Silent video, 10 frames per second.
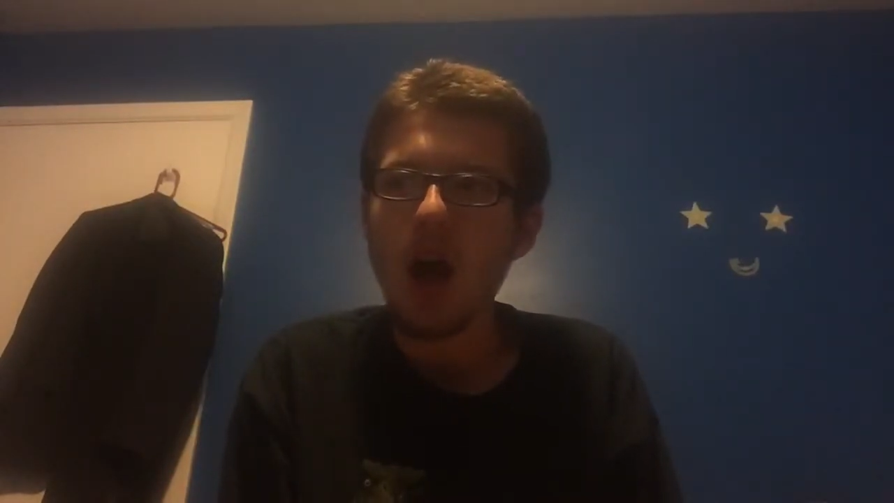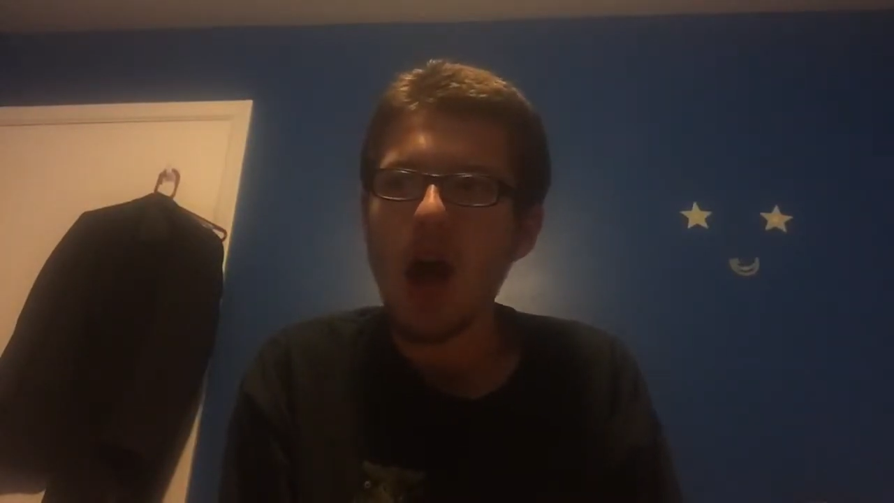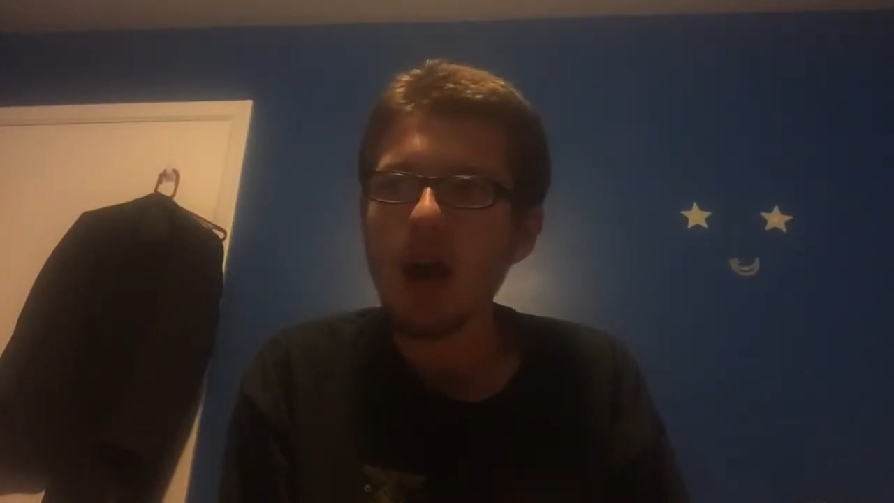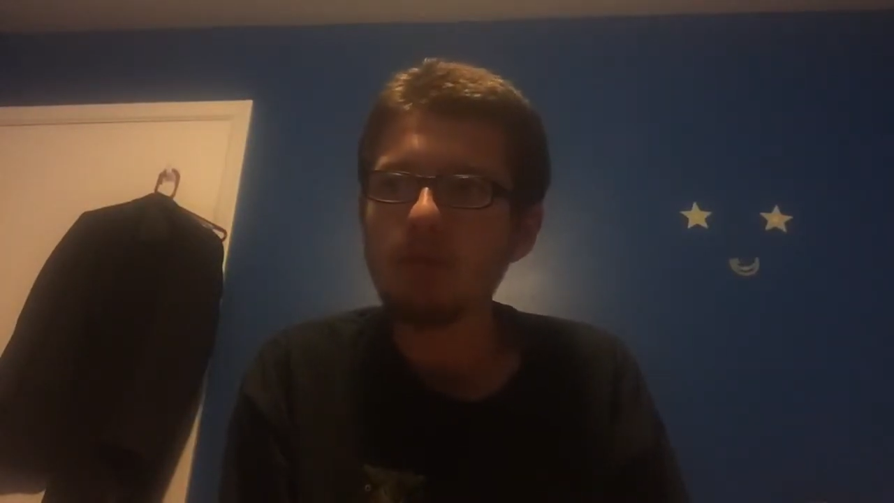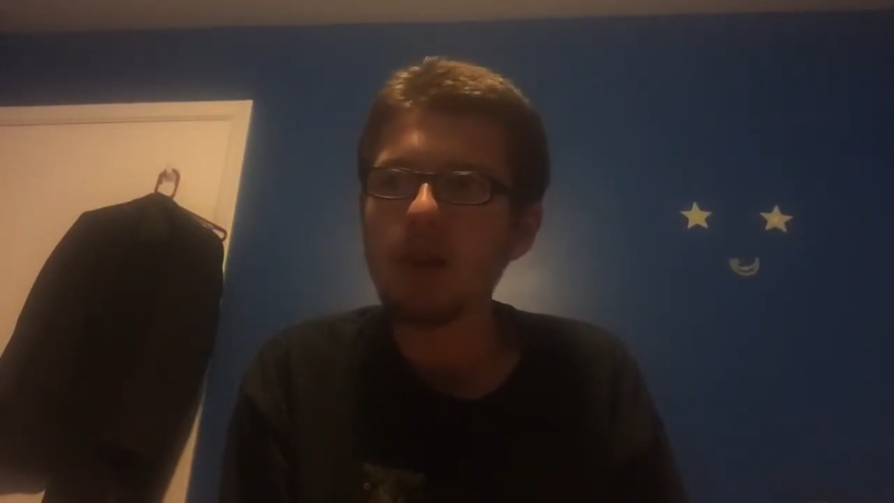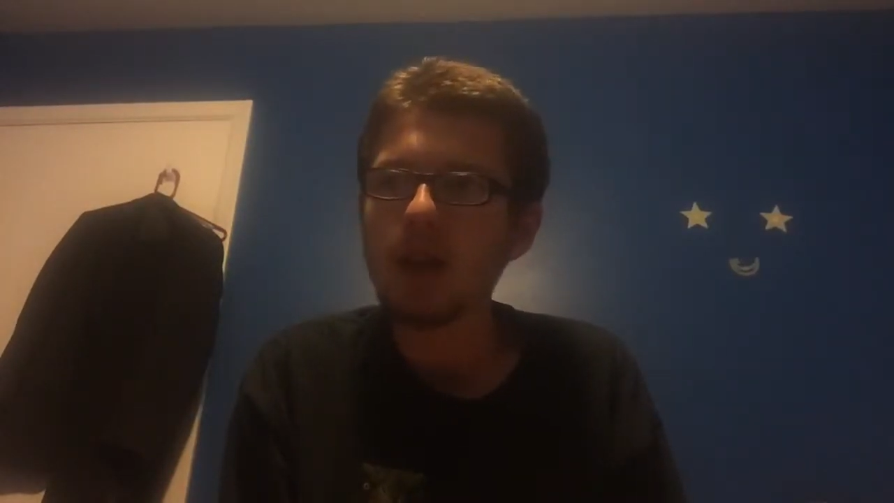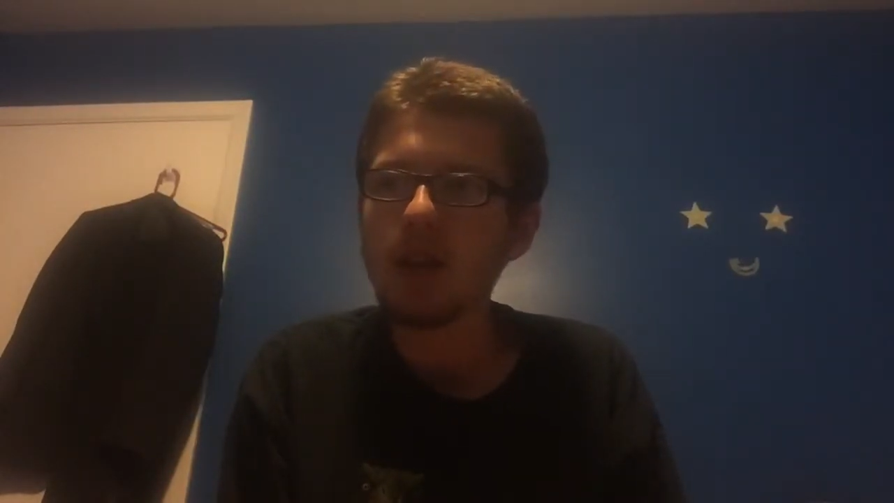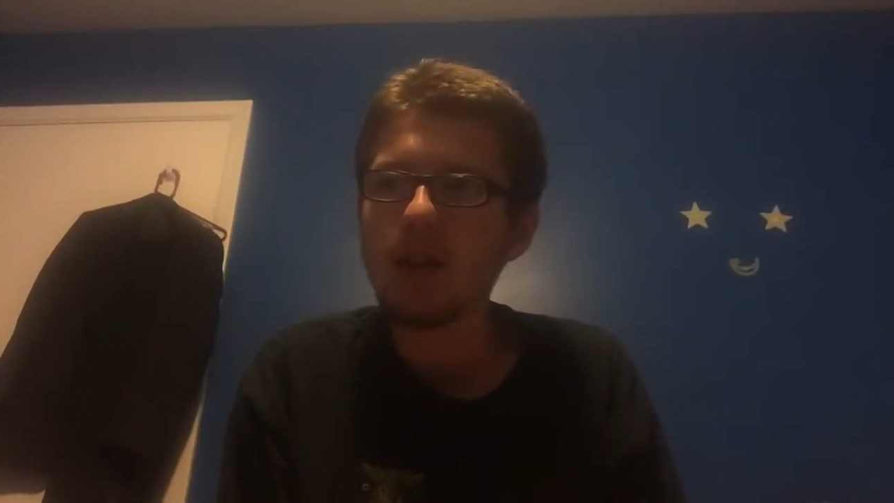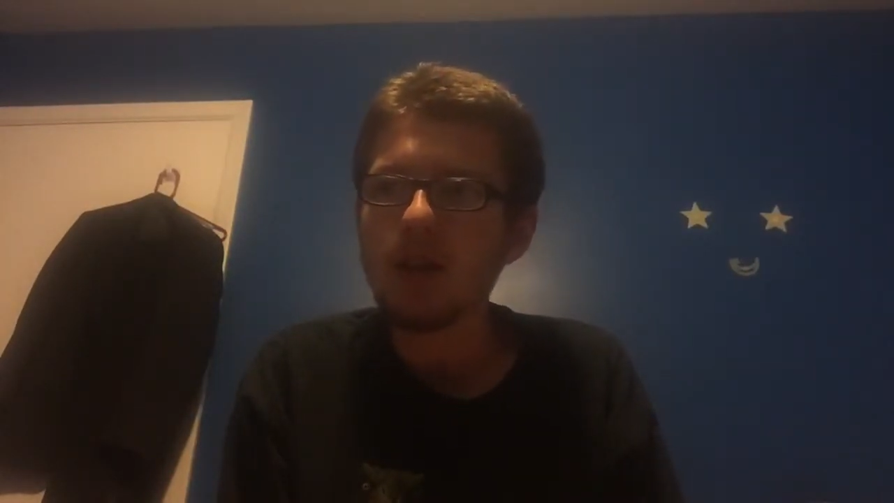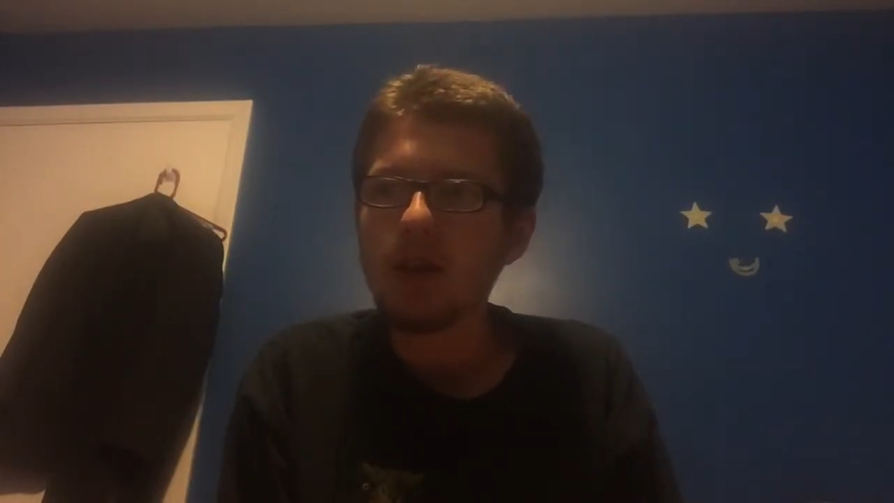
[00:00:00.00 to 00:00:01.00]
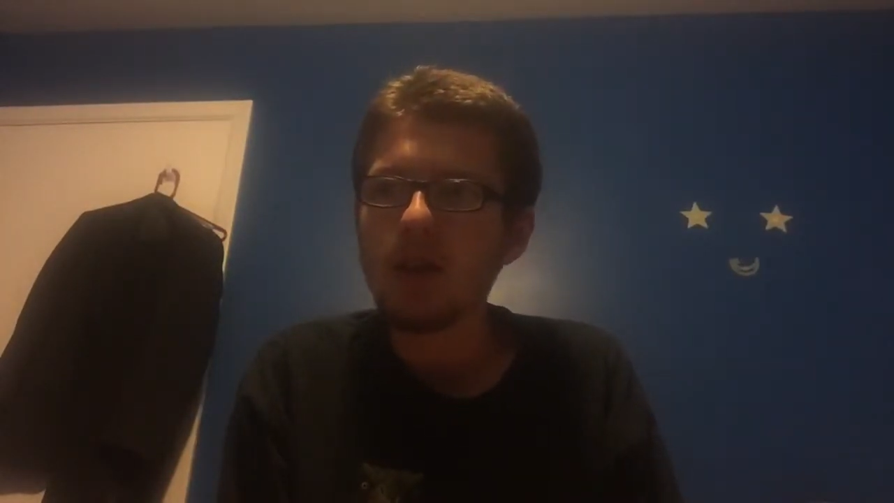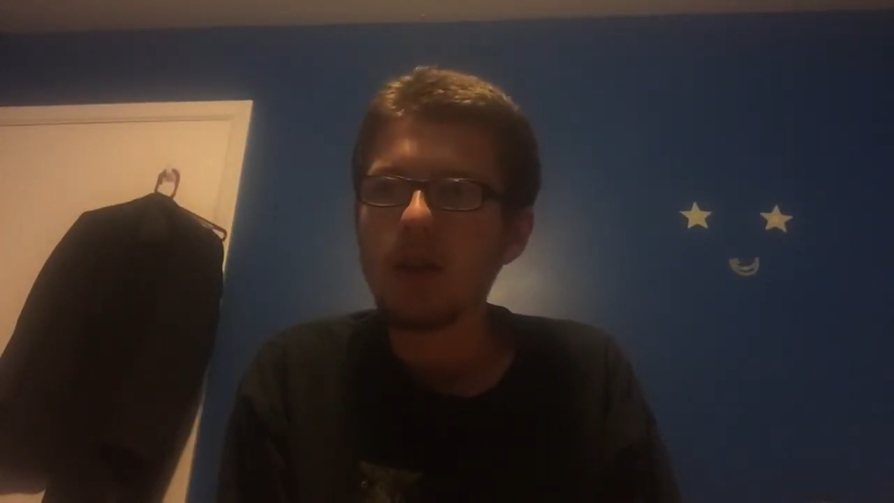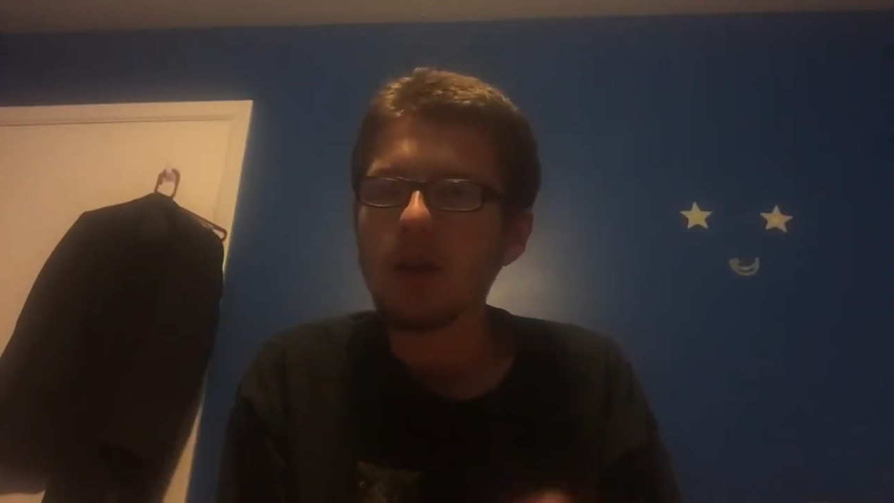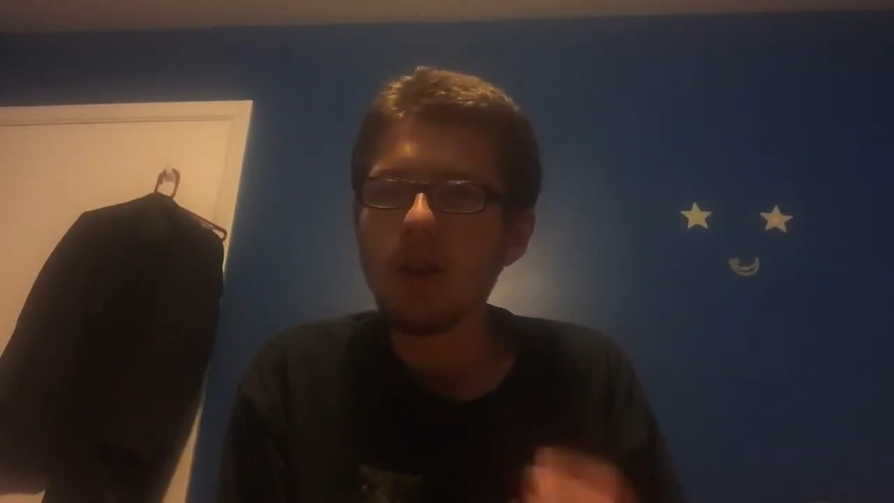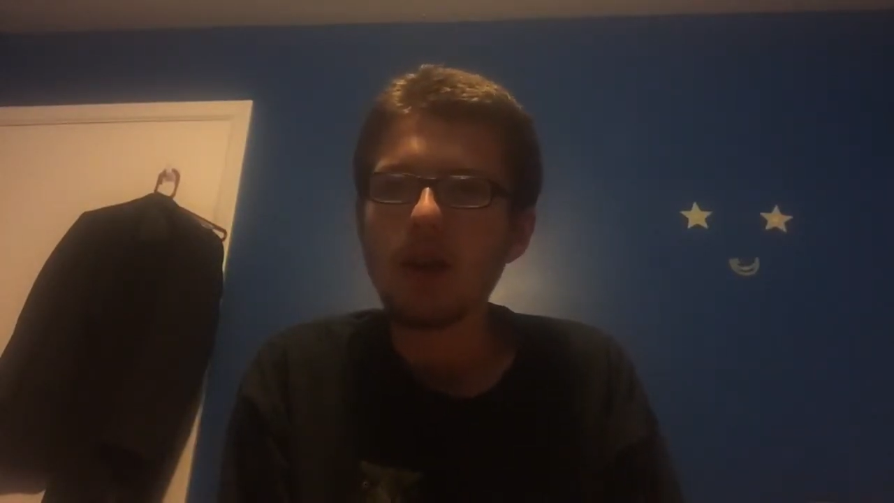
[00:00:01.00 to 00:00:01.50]
I mean,
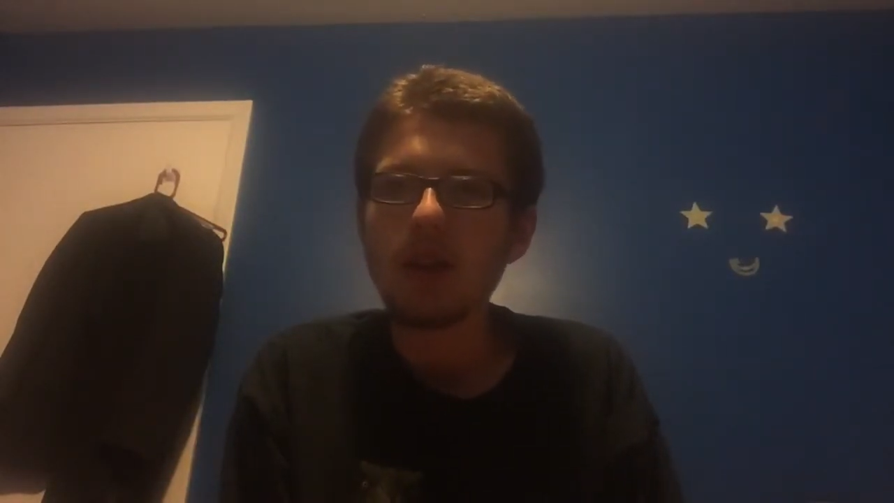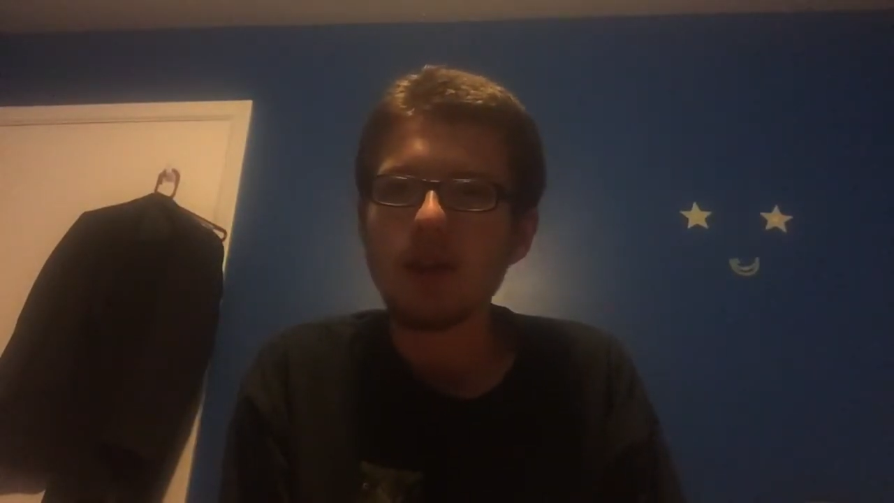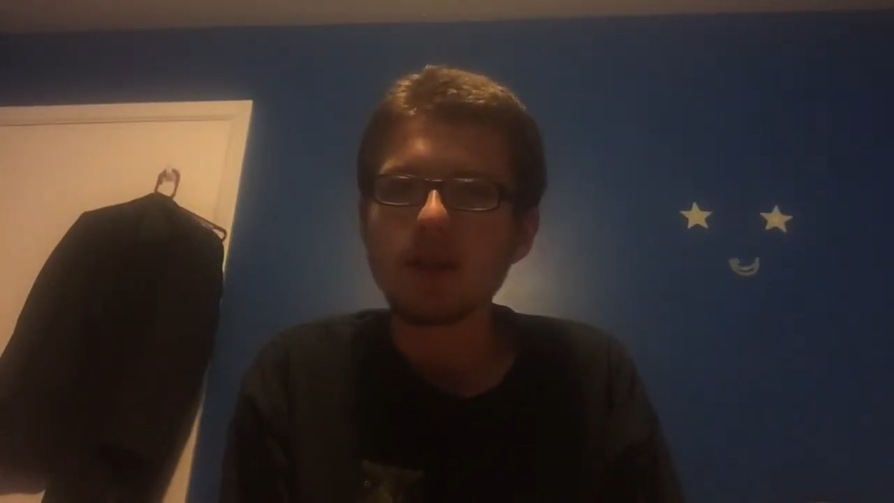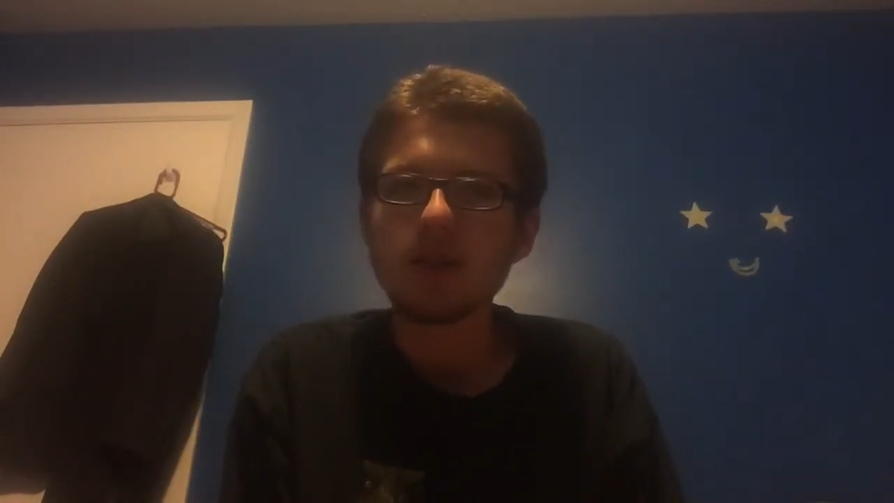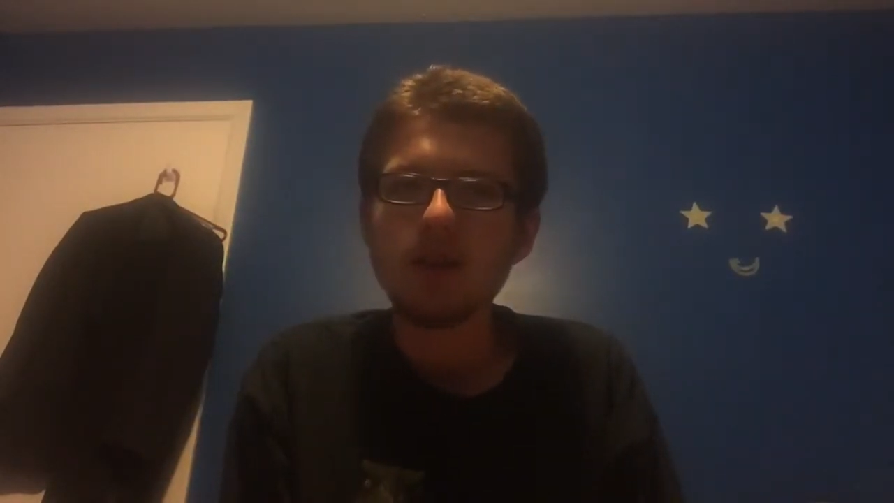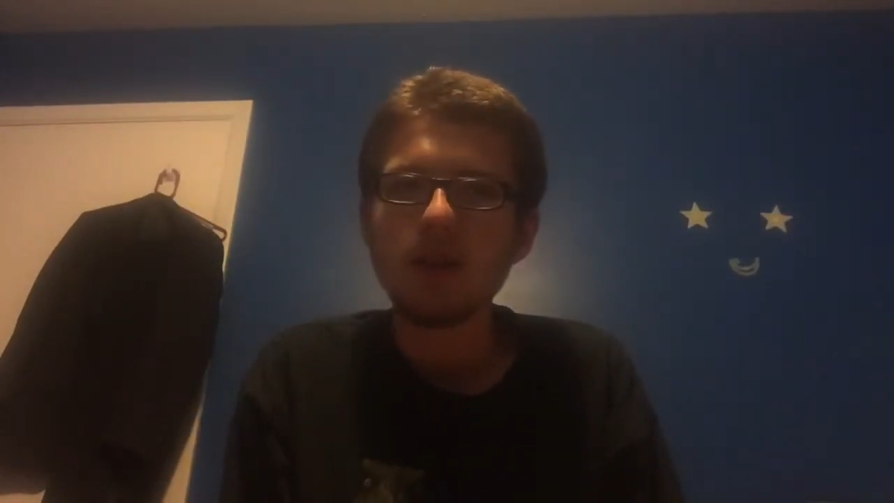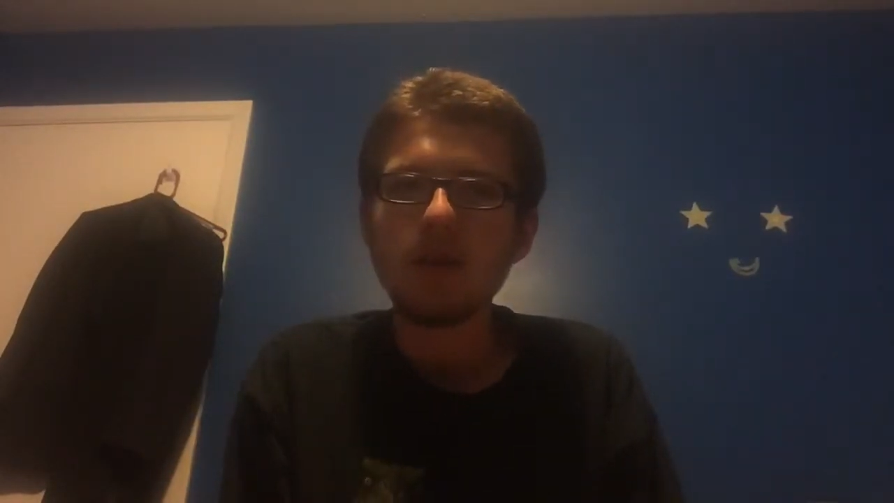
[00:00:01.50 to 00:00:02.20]
look at this.